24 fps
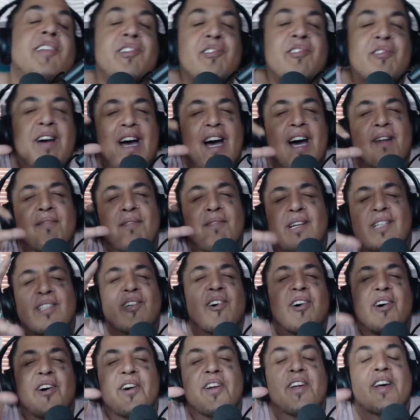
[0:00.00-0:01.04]
You have a
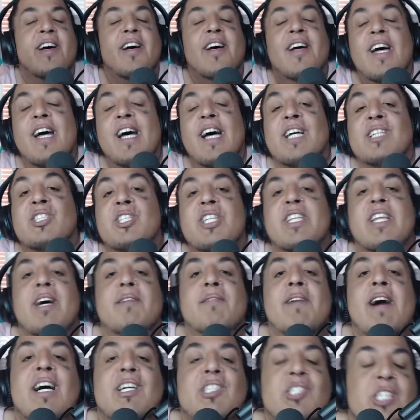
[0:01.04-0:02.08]
daughter and she
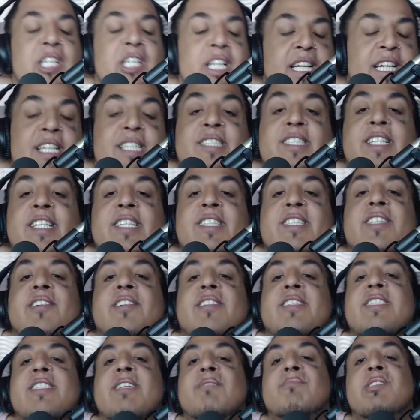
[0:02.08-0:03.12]
never actually
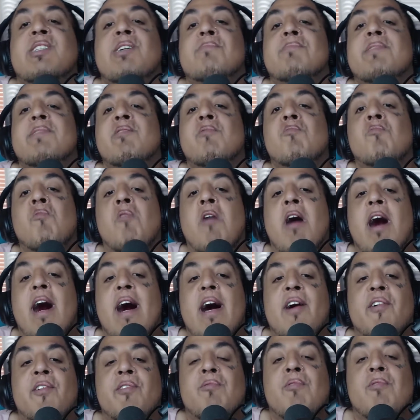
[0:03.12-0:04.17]
existed or some shit. Be
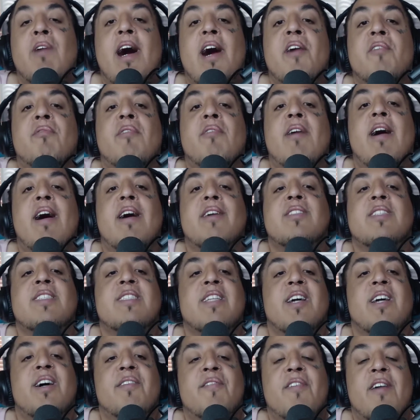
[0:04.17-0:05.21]
wild, wild, wild
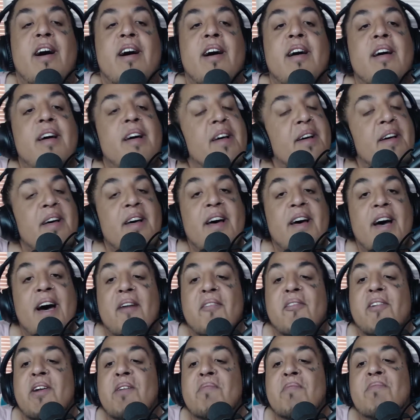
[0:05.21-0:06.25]
stuff. I...
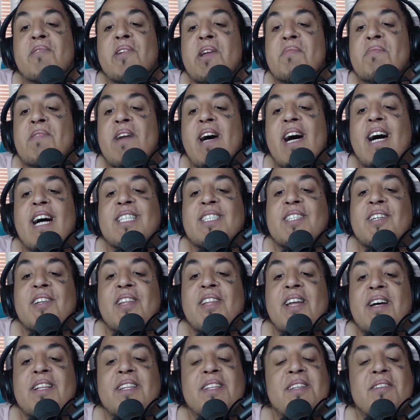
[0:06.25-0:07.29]
I wouldn't put it past, yo,
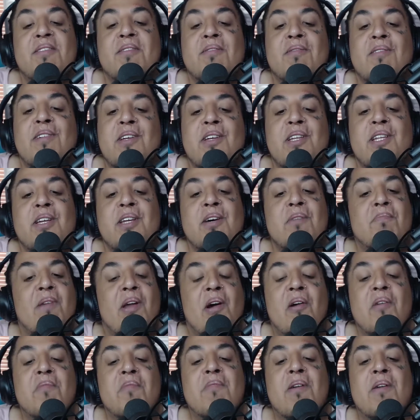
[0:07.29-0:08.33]
that you, you're
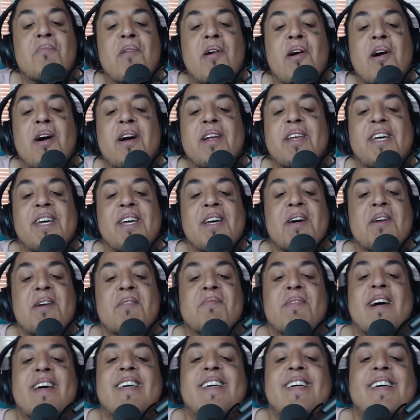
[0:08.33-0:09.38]
blowing my mind here,
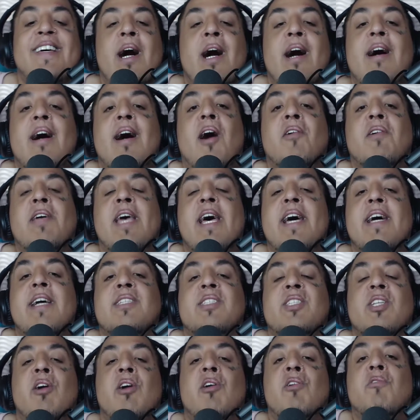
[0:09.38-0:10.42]
mate. But, okay,
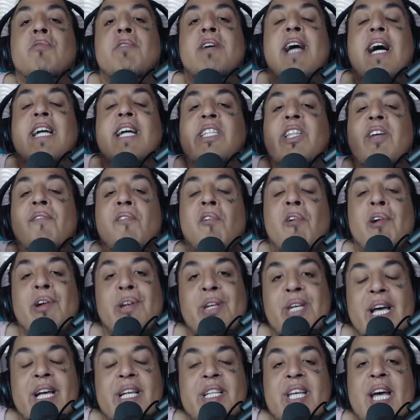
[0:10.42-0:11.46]
so we got the
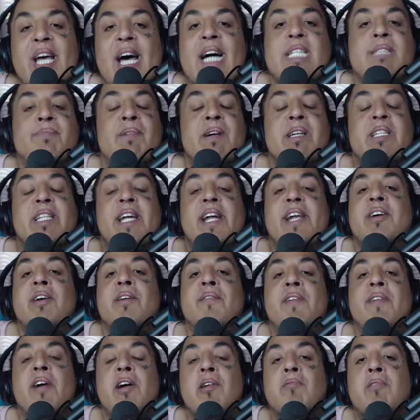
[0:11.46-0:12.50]
vortex aspect, that it
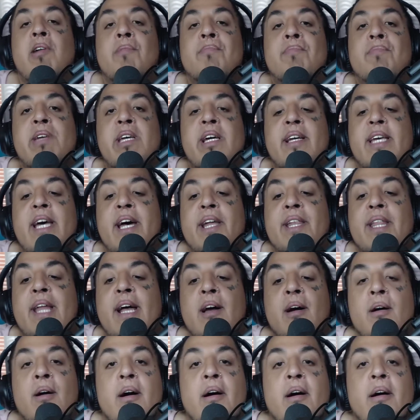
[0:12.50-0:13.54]
could very well be, again,
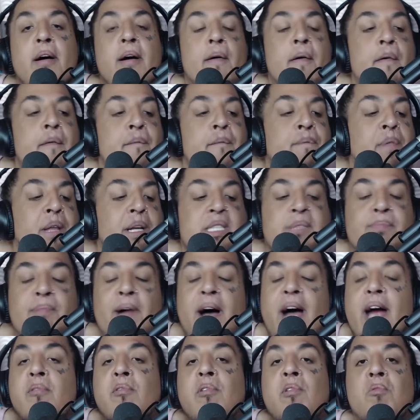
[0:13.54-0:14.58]
like a, a
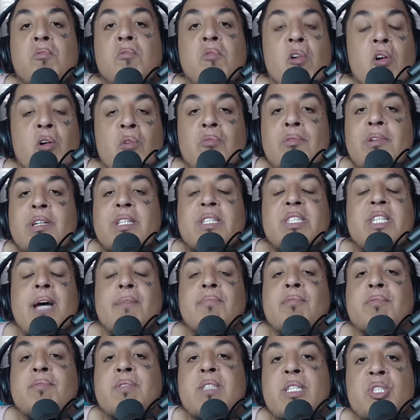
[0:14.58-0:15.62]
spiral whirlwind
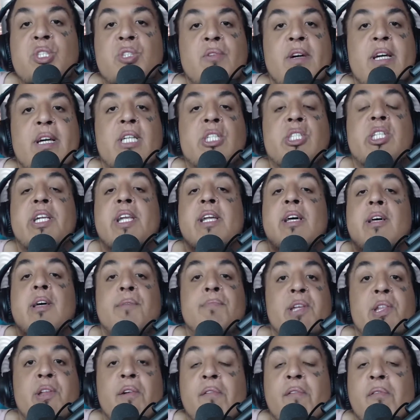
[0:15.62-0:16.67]
type of situation. It
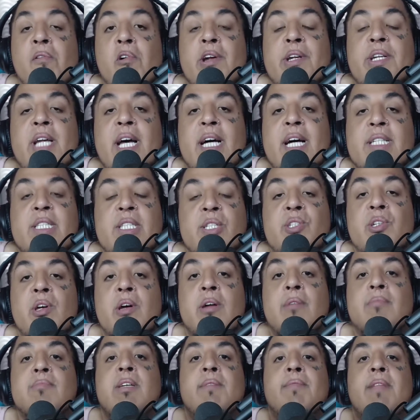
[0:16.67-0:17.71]
could be the vortex in
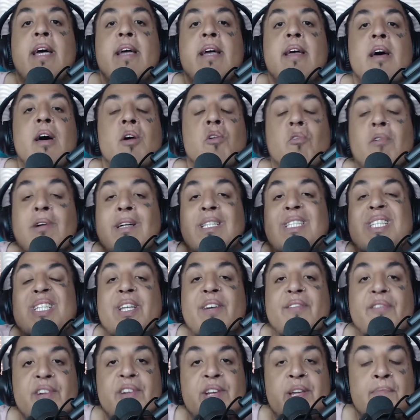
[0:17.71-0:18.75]
terms of, like, going to
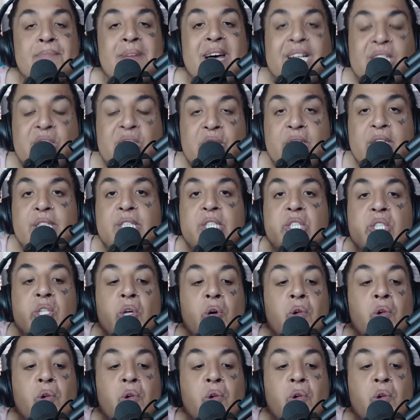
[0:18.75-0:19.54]
different dimensions.